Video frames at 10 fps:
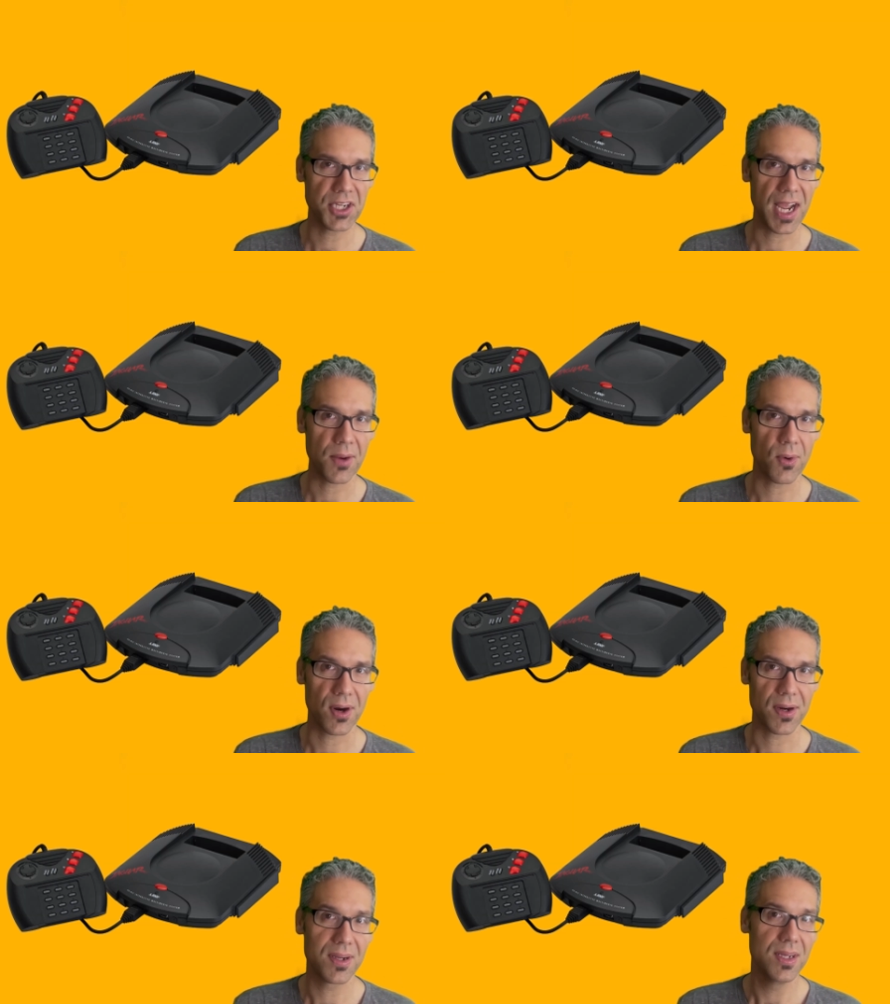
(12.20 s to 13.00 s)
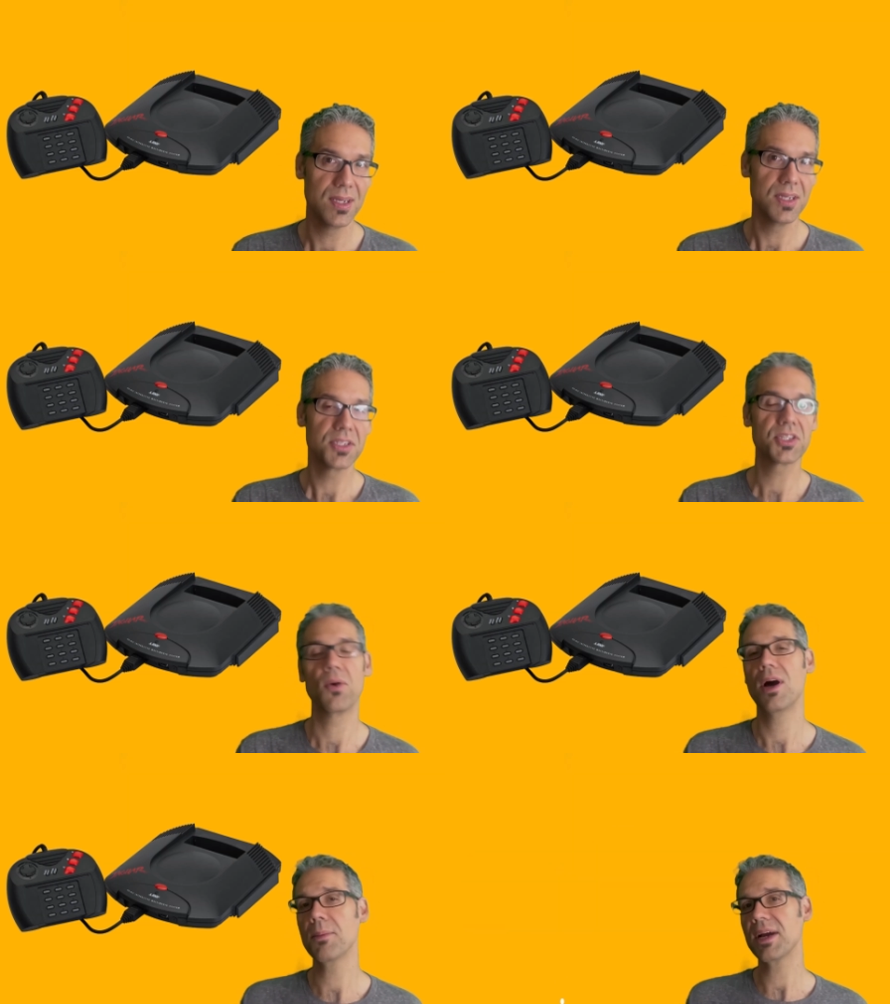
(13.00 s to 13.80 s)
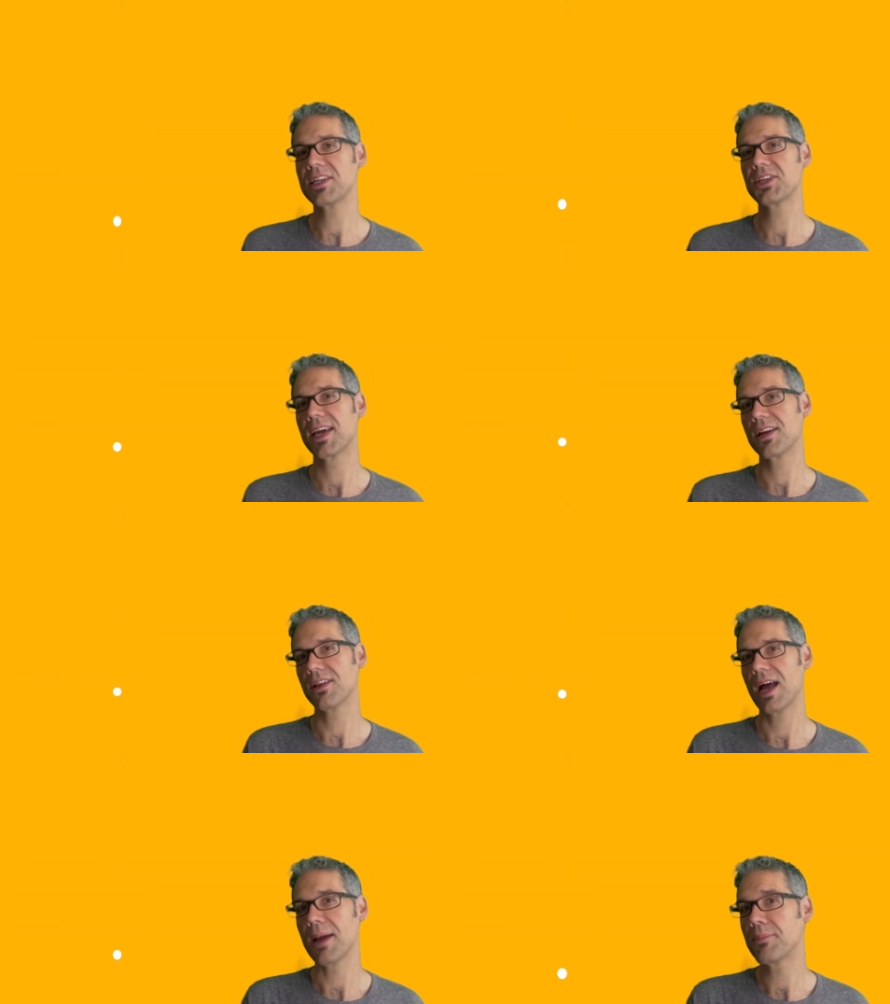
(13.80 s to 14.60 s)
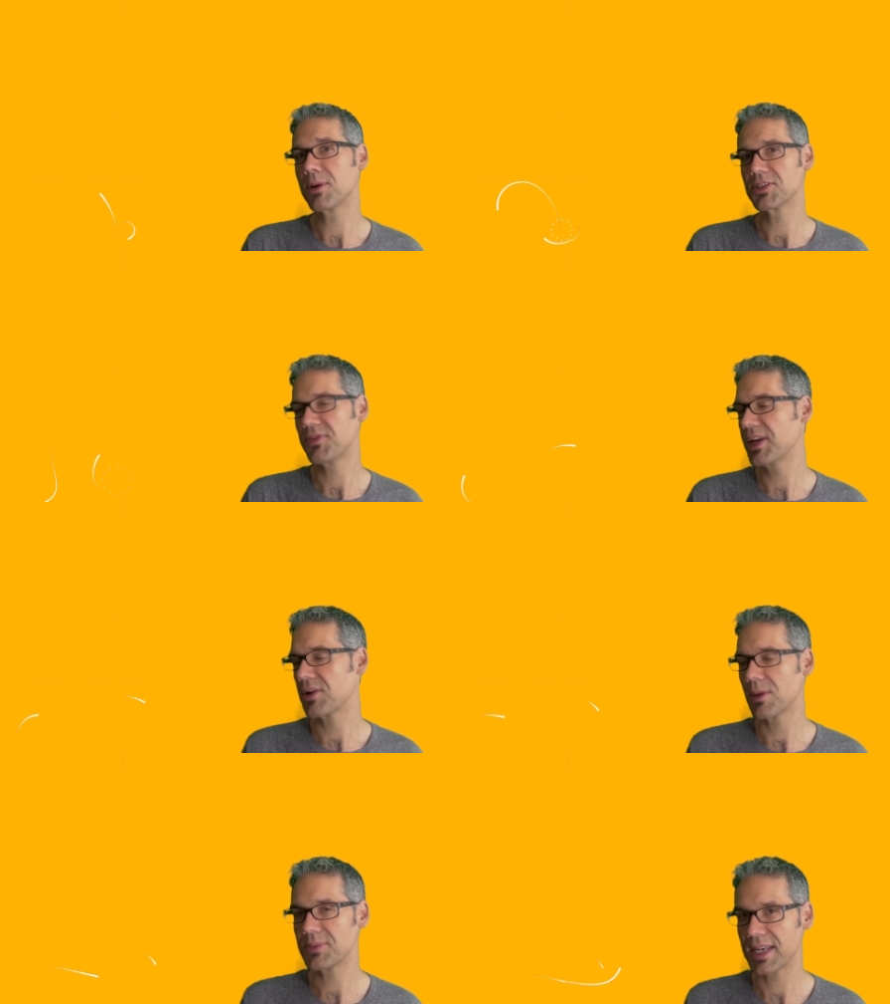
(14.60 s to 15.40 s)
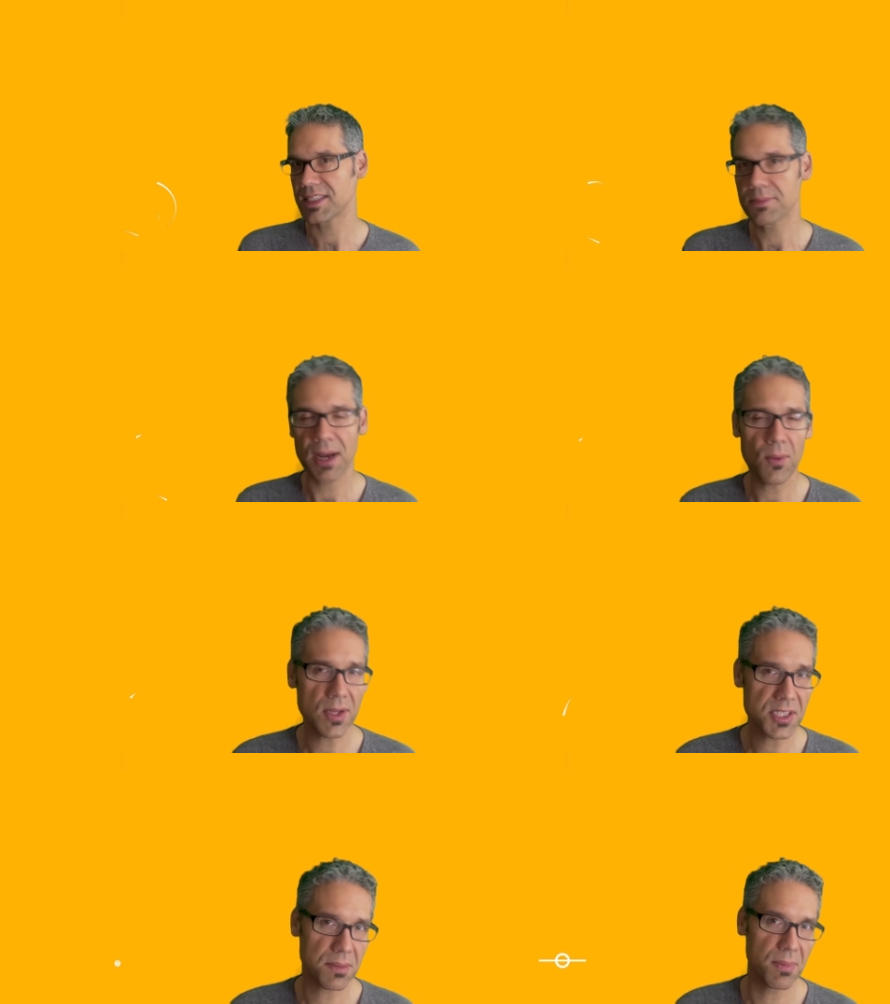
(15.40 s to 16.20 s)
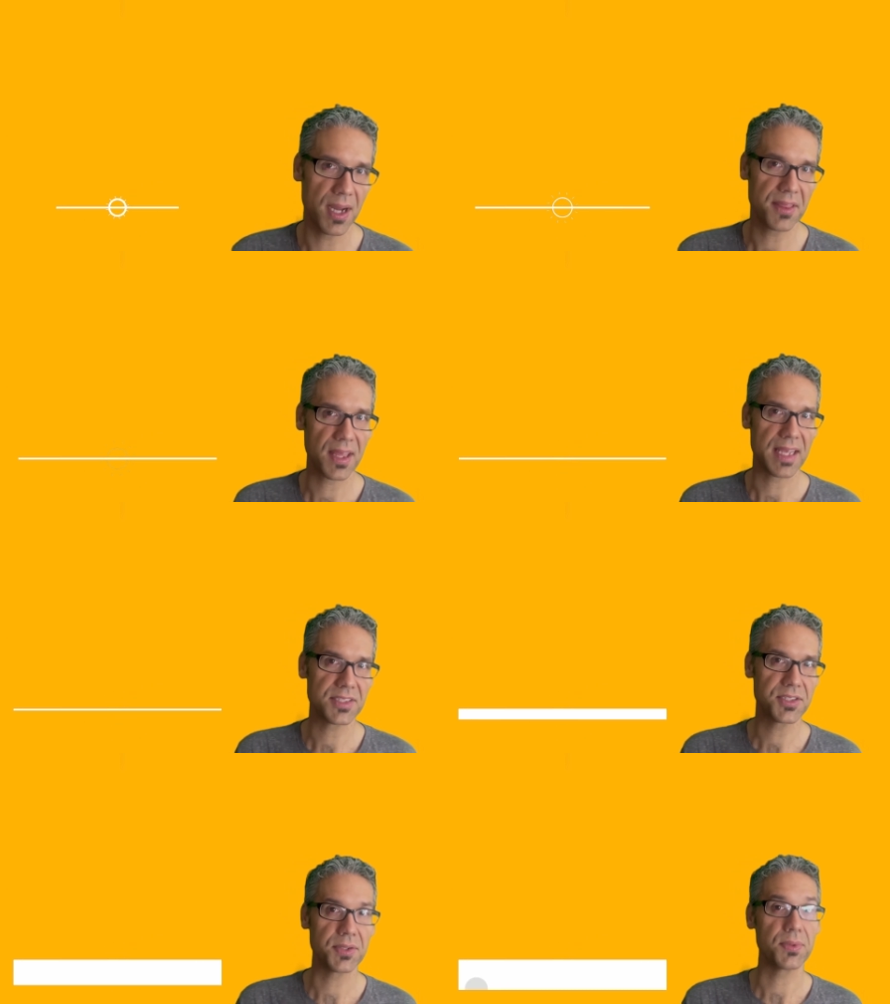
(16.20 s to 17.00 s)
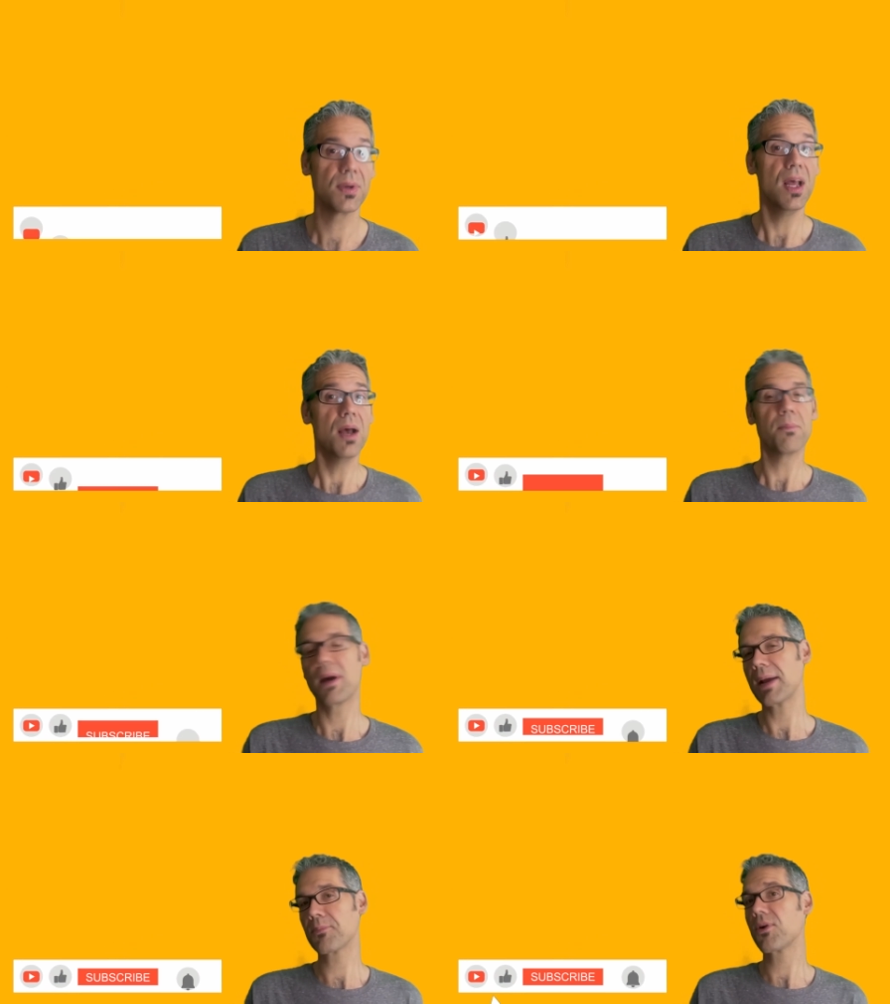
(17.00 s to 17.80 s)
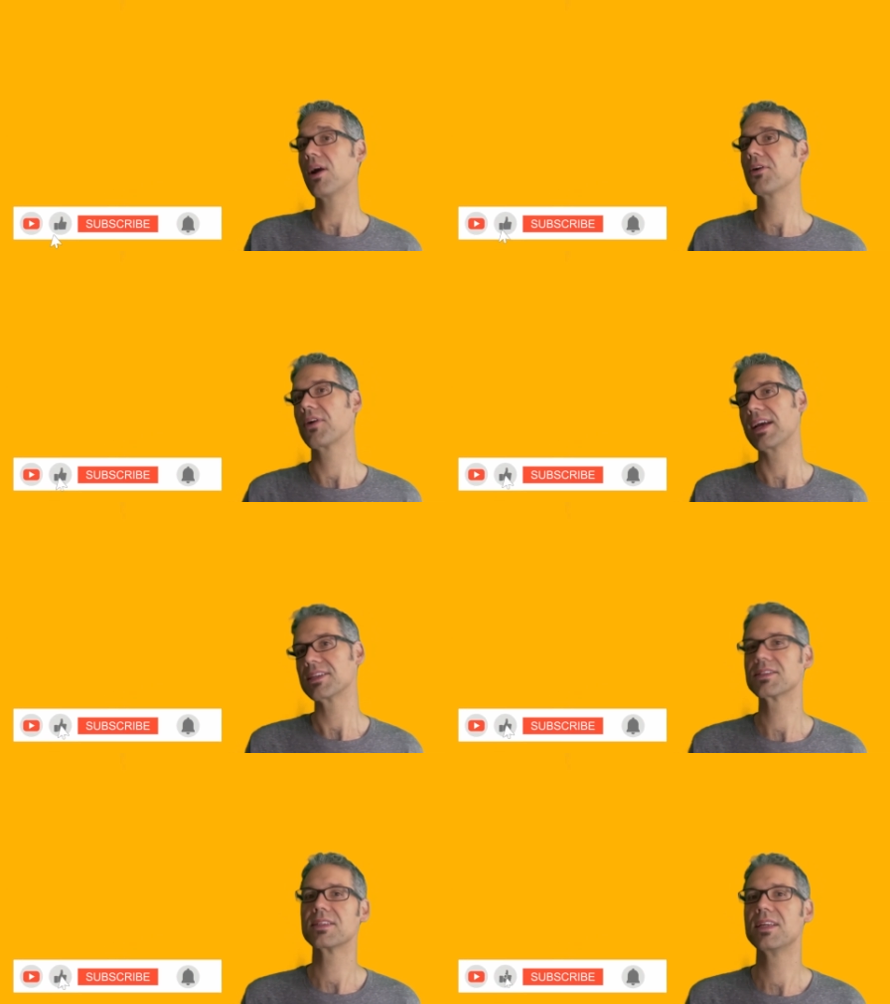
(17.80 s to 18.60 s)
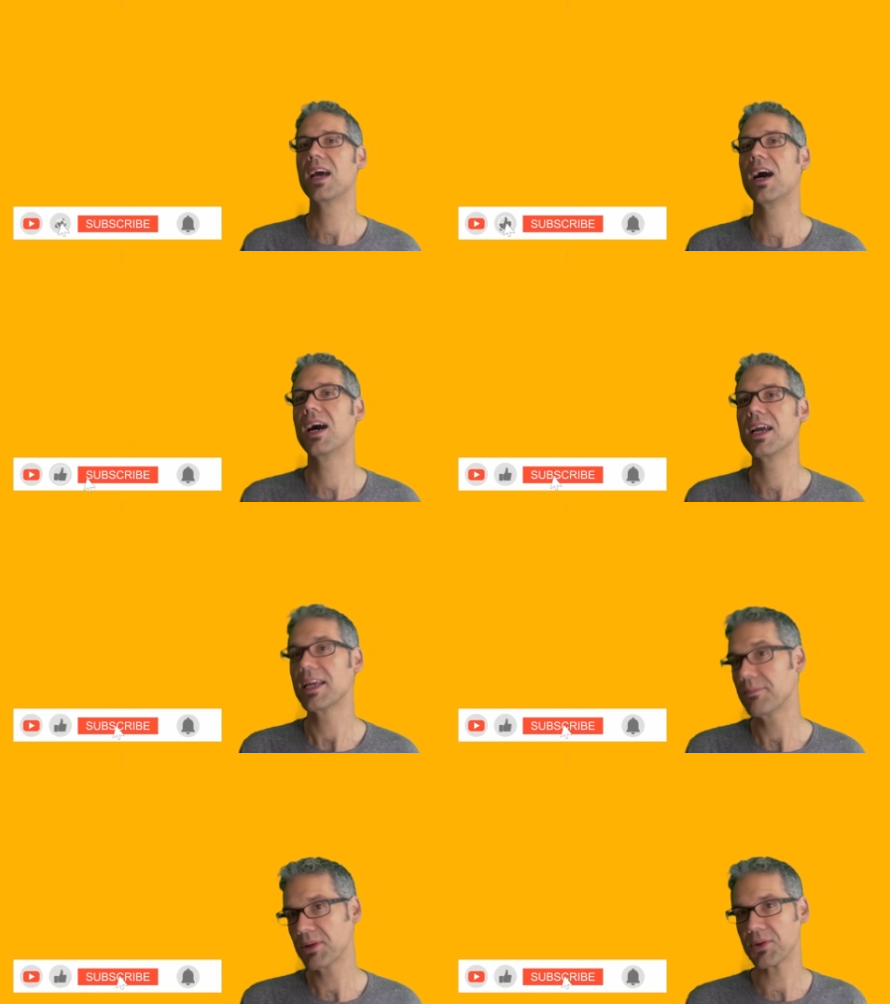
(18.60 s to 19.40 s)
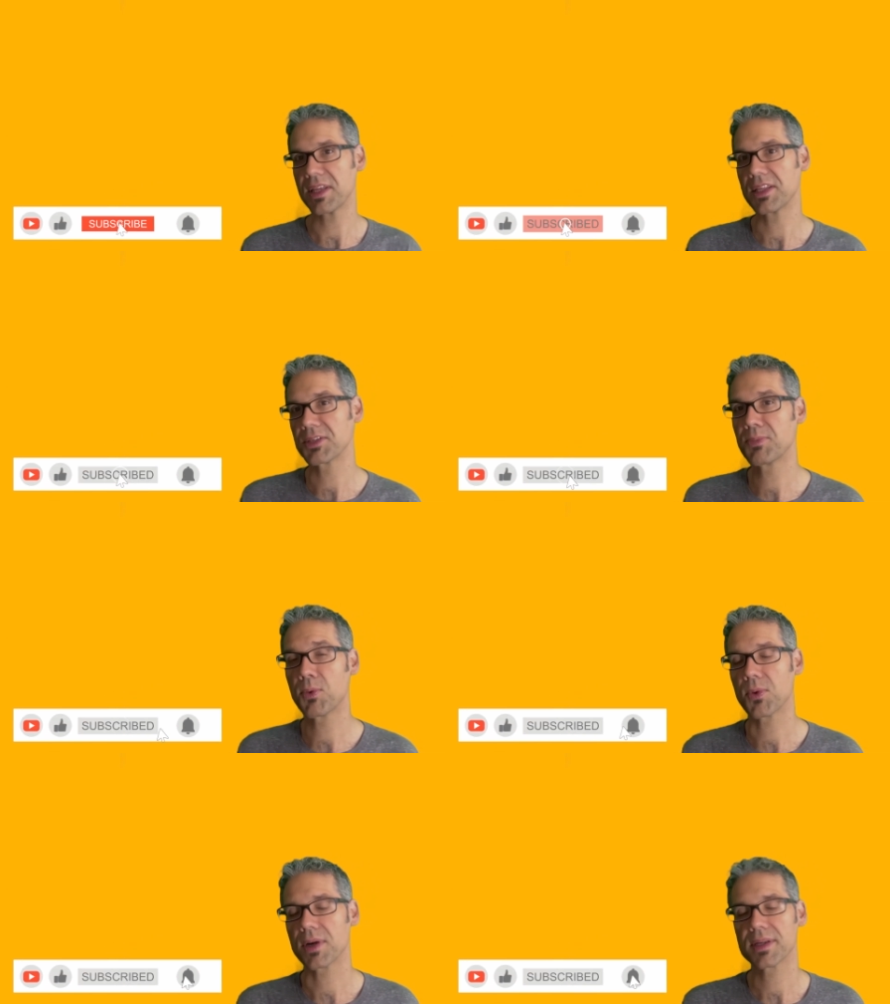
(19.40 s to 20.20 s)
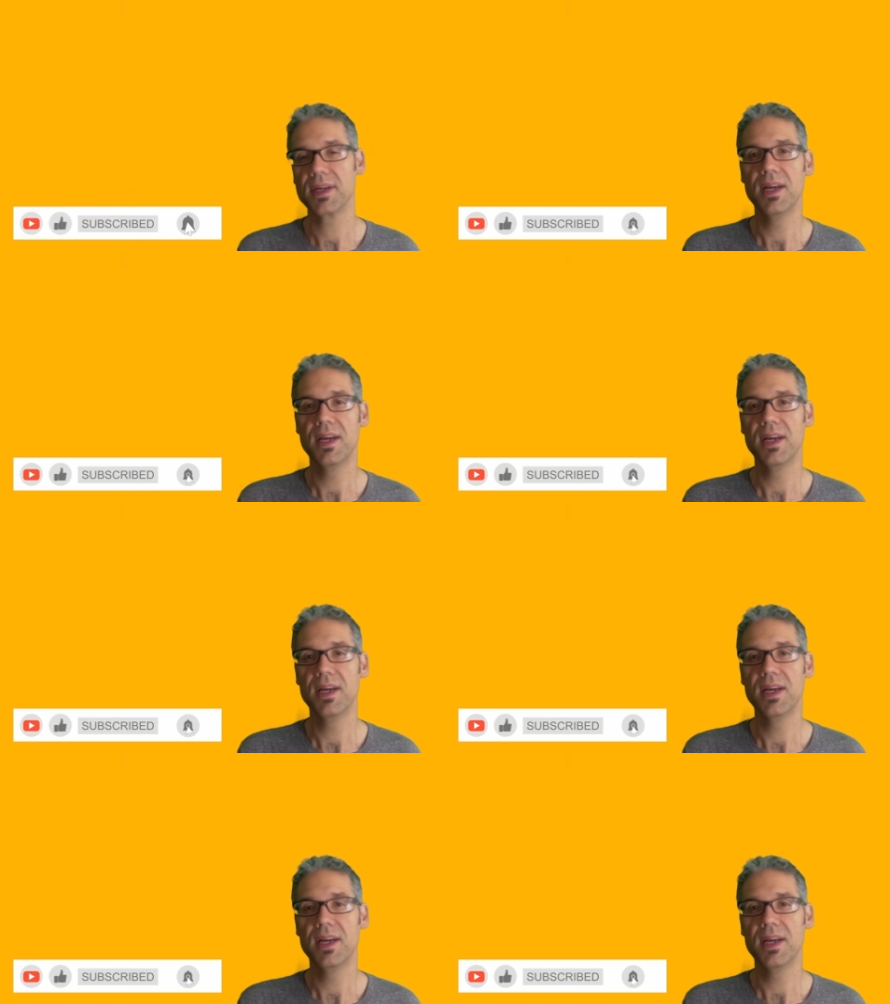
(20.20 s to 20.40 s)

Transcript: Jaguar. So on my channel, I post video updates about once a month as to my progress in building this port.